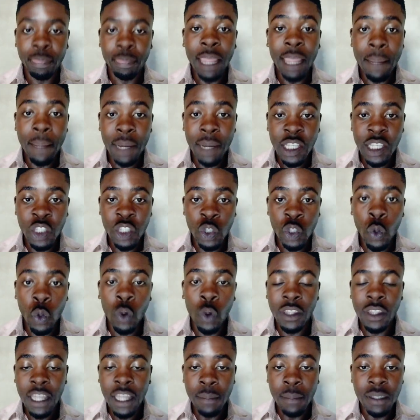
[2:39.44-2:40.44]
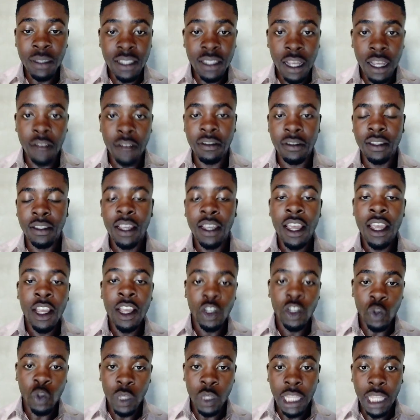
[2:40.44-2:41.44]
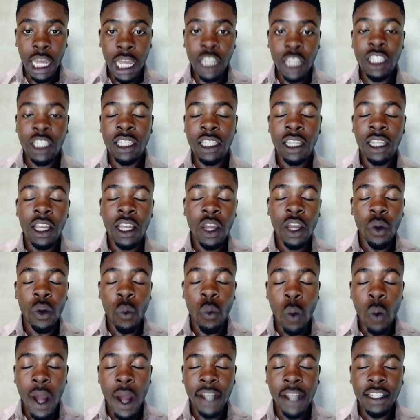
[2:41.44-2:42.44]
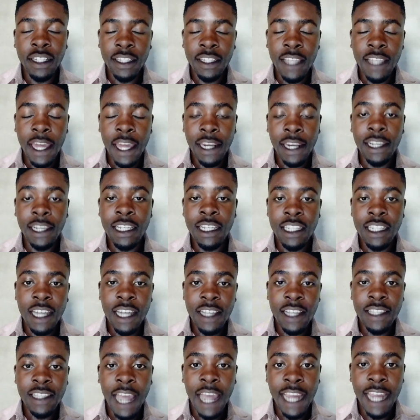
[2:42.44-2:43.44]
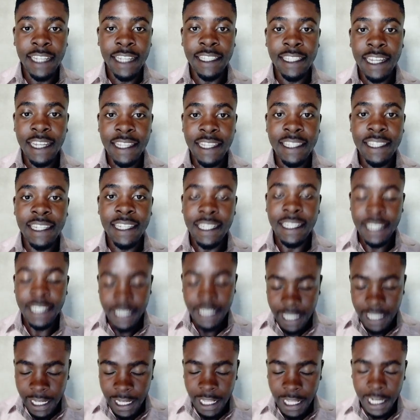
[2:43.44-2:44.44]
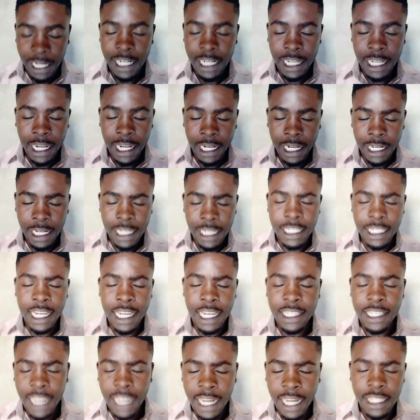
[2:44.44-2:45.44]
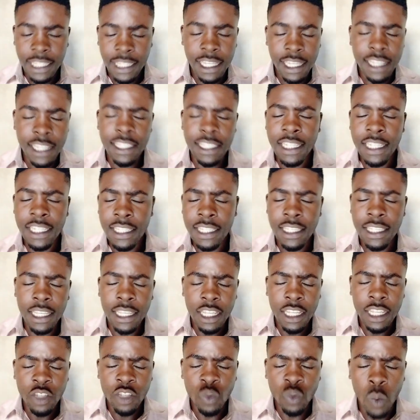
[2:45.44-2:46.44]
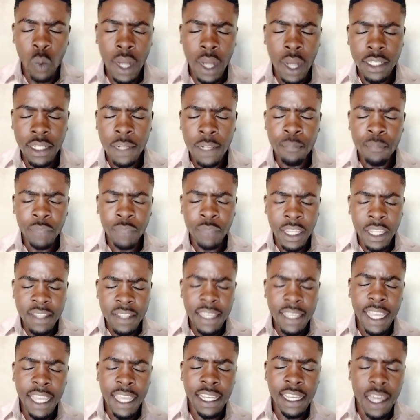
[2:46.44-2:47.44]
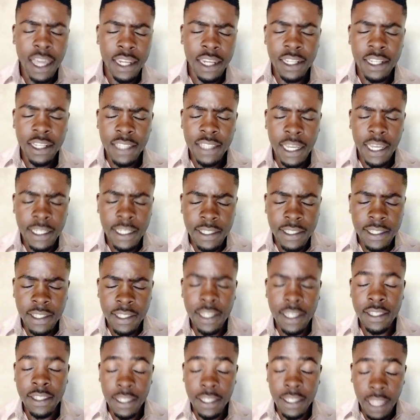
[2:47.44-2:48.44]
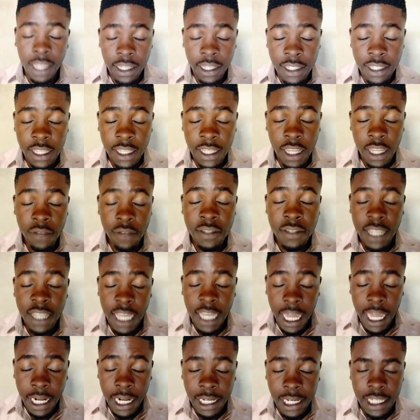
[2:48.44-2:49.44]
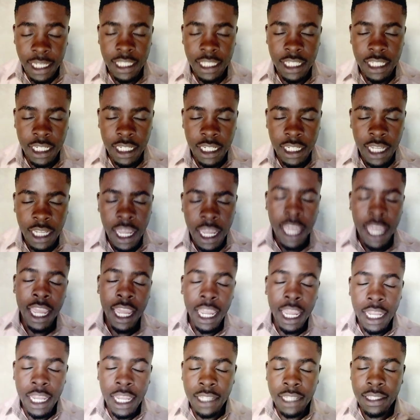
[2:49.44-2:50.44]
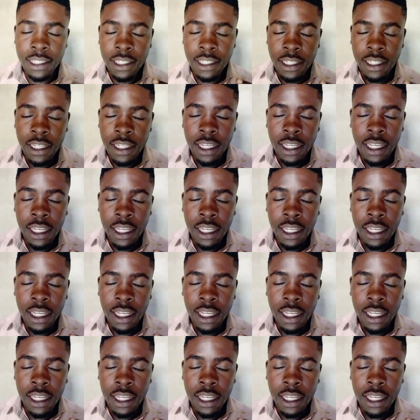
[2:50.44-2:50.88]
They must know themselves. So that's what the religious identity, the religious identity, it's what? It's a characteristics that gives a religion its